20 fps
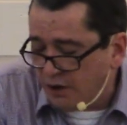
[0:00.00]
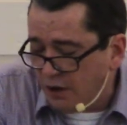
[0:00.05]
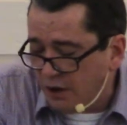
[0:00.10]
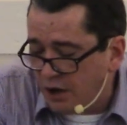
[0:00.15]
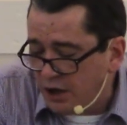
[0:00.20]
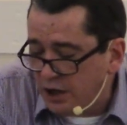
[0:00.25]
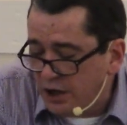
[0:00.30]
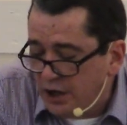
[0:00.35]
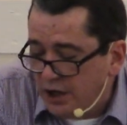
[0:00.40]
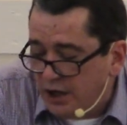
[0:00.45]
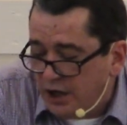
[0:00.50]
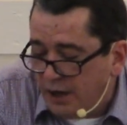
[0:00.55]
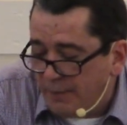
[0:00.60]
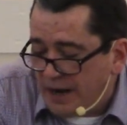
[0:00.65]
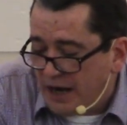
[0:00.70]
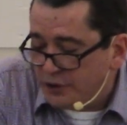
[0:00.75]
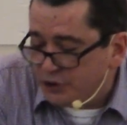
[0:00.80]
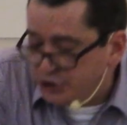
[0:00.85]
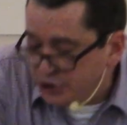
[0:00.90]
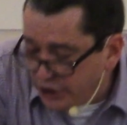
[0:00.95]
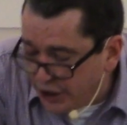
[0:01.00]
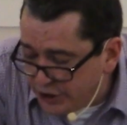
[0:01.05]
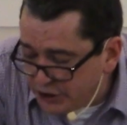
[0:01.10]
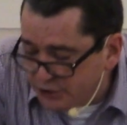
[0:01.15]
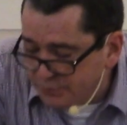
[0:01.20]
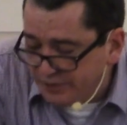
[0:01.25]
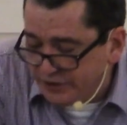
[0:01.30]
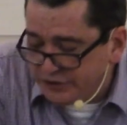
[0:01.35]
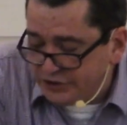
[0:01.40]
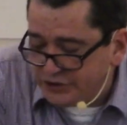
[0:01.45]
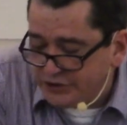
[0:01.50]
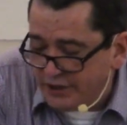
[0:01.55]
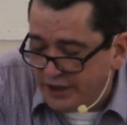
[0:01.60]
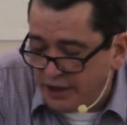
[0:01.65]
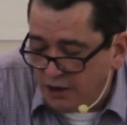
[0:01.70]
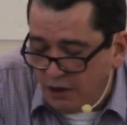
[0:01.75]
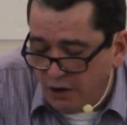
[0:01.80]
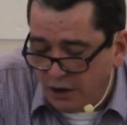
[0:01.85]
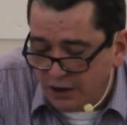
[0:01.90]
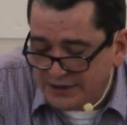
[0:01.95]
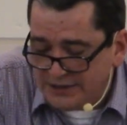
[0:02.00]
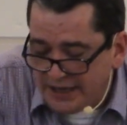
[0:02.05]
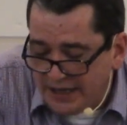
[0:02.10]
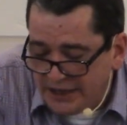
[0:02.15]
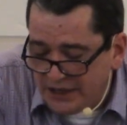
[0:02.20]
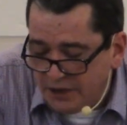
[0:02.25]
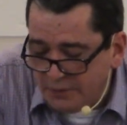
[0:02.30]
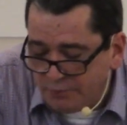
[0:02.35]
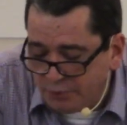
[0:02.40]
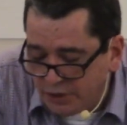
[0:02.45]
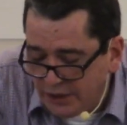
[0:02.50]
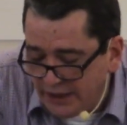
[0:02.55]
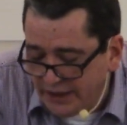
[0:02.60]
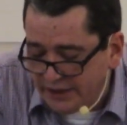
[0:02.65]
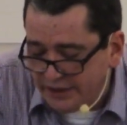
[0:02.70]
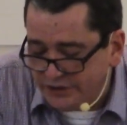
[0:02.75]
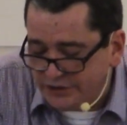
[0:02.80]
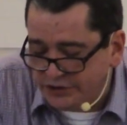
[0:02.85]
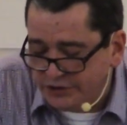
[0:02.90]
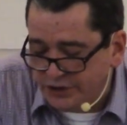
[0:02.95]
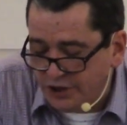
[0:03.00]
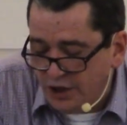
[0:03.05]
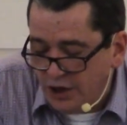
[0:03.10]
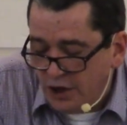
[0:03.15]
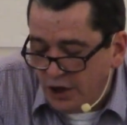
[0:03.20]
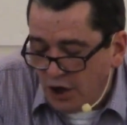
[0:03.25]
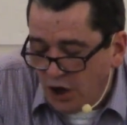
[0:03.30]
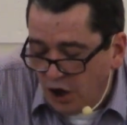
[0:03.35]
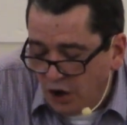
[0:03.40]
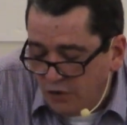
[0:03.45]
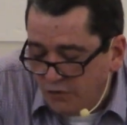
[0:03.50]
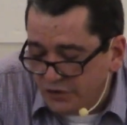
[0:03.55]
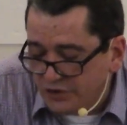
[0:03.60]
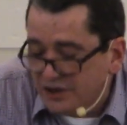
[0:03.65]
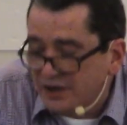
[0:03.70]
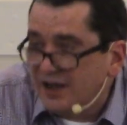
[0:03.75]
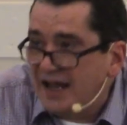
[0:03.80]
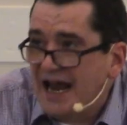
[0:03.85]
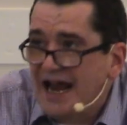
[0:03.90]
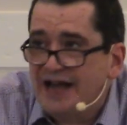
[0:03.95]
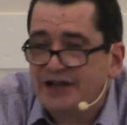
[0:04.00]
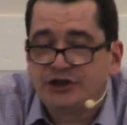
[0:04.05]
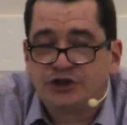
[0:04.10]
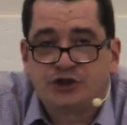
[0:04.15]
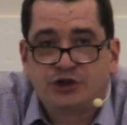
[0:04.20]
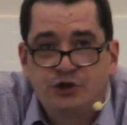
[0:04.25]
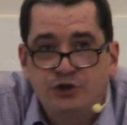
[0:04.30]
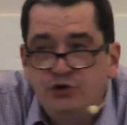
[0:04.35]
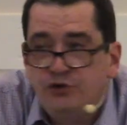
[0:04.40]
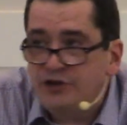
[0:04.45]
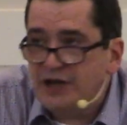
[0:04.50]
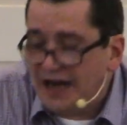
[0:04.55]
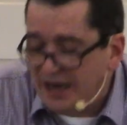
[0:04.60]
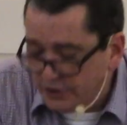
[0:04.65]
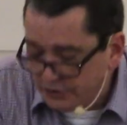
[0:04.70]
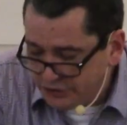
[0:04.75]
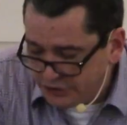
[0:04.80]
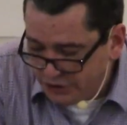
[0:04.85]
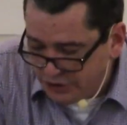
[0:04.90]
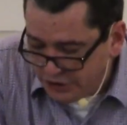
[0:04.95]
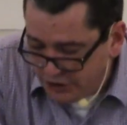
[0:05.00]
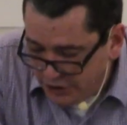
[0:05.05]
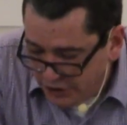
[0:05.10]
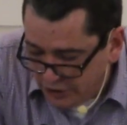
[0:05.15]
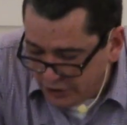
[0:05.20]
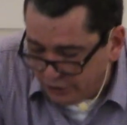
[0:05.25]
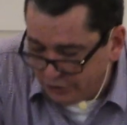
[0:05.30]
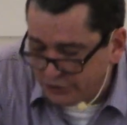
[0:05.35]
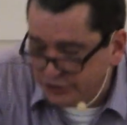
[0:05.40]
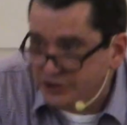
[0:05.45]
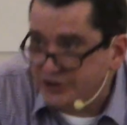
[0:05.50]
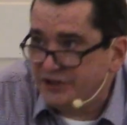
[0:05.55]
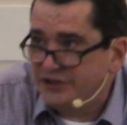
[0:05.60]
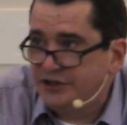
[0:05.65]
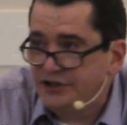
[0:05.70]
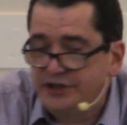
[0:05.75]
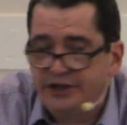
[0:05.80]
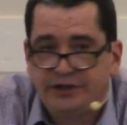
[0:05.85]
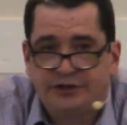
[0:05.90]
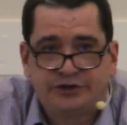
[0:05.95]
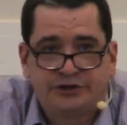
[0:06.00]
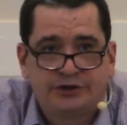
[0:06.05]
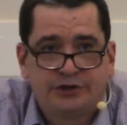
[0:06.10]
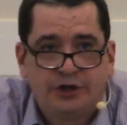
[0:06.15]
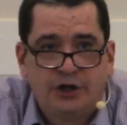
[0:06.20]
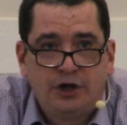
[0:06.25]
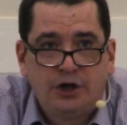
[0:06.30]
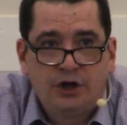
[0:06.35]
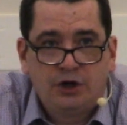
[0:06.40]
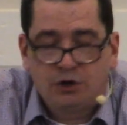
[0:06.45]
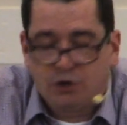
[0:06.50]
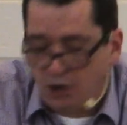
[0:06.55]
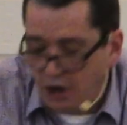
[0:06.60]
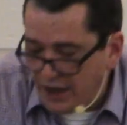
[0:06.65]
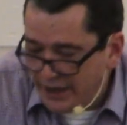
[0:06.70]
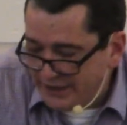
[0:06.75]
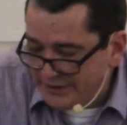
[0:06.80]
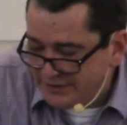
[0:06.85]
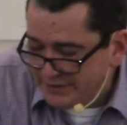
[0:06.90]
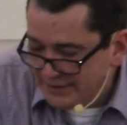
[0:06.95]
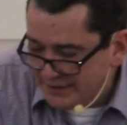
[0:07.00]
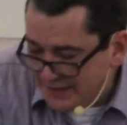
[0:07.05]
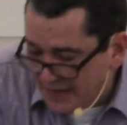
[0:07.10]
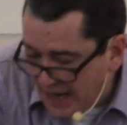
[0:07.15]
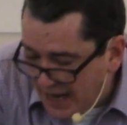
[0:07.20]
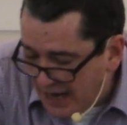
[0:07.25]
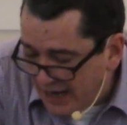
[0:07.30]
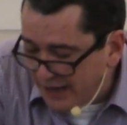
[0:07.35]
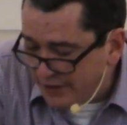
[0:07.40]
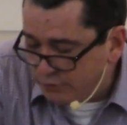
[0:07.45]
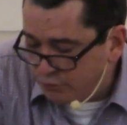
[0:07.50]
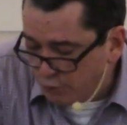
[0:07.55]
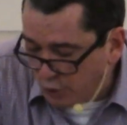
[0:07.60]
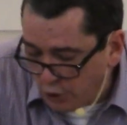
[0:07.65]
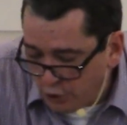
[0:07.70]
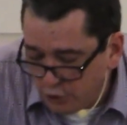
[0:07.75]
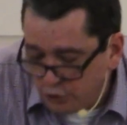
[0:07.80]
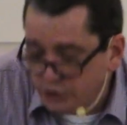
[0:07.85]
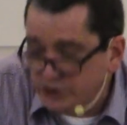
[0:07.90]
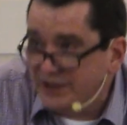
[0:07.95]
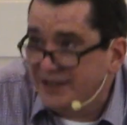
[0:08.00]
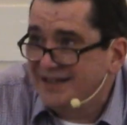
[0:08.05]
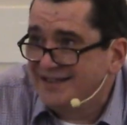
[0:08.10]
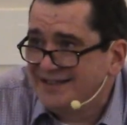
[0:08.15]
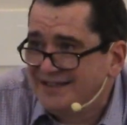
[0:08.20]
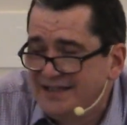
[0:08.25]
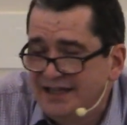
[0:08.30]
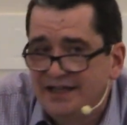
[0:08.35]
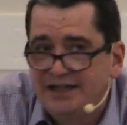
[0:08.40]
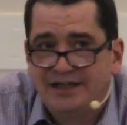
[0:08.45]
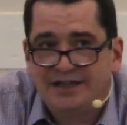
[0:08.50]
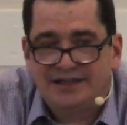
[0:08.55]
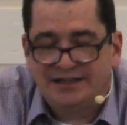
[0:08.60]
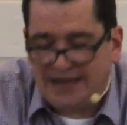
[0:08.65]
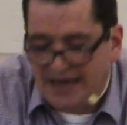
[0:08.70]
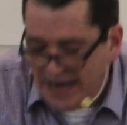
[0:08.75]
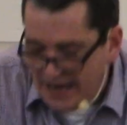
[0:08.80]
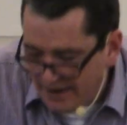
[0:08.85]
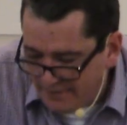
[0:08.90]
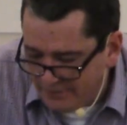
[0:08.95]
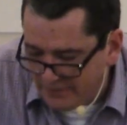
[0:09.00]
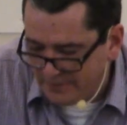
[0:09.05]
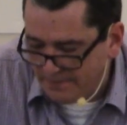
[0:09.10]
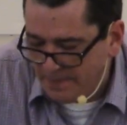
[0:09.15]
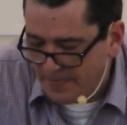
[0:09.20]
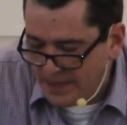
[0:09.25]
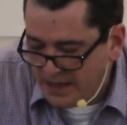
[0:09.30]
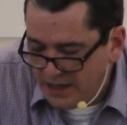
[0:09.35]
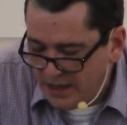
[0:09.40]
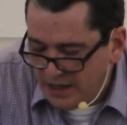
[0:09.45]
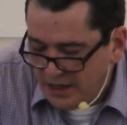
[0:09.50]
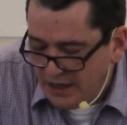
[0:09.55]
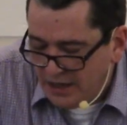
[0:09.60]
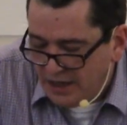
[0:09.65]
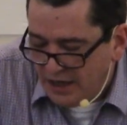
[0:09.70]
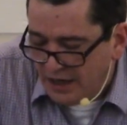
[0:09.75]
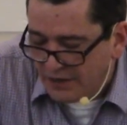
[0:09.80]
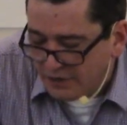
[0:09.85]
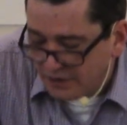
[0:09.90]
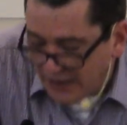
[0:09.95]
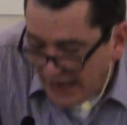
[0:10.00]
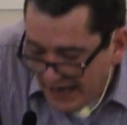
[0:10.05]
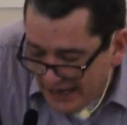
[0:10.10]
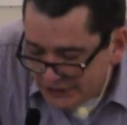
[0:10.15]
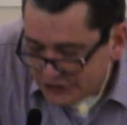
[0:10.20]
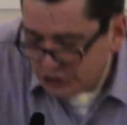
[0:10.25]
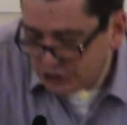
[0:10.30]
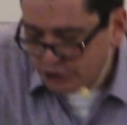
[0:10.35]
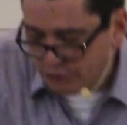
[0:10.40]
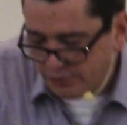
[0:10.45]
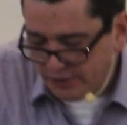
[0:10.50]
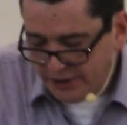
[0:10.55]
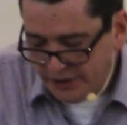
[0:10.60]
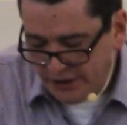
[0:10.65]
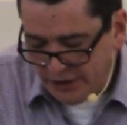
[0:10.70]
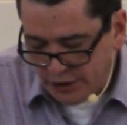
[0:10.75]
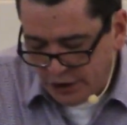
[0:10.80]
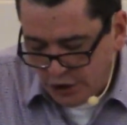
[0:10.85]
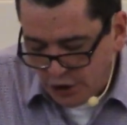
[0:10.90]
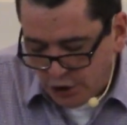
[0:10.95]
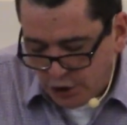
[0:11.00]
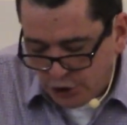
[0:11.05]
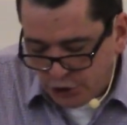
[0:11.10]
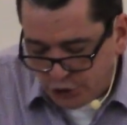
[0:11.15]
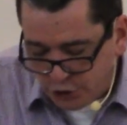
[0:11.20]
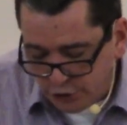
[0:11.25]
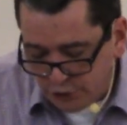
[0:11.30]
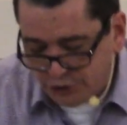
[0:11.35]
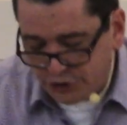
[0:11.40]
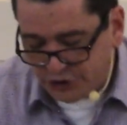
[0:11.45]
are about judgments that are taking place over the last two thousand years since Christ died, rose, and ascended to heaven. And the last three do